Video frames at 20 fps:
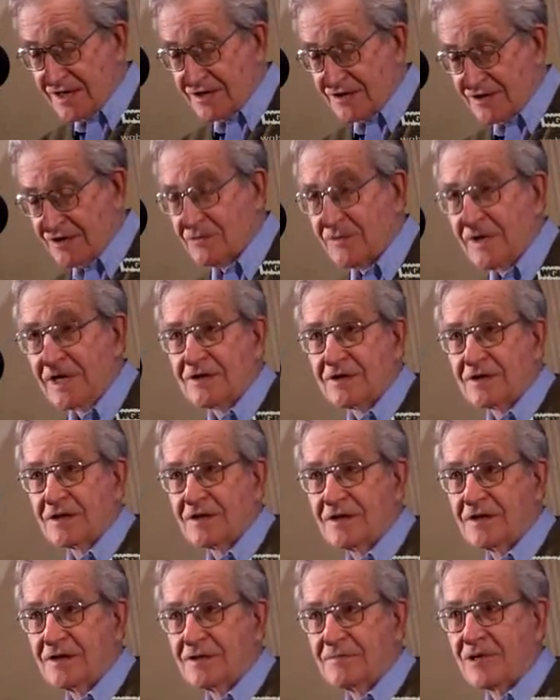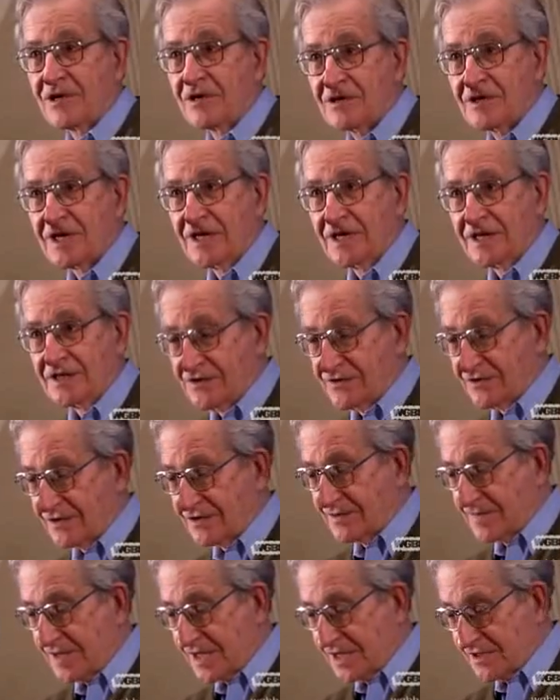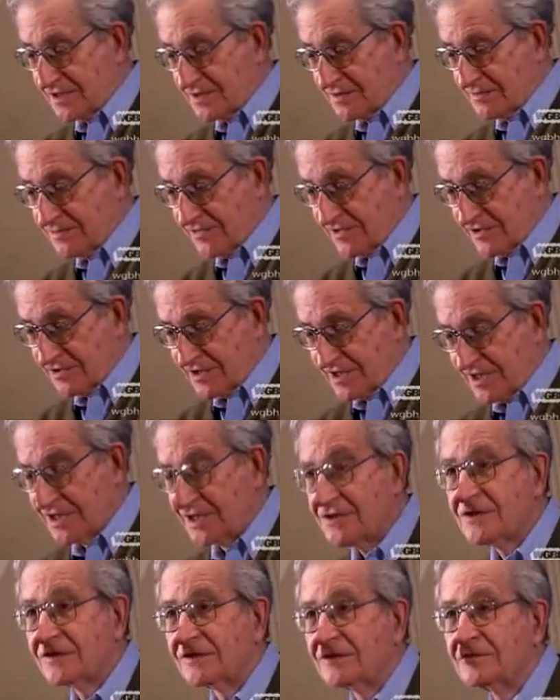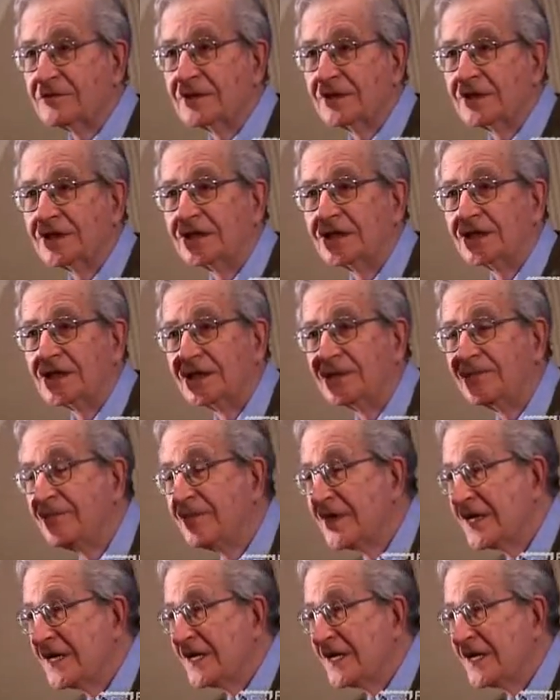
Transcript: or whether the proconsul, the modern proconsul, will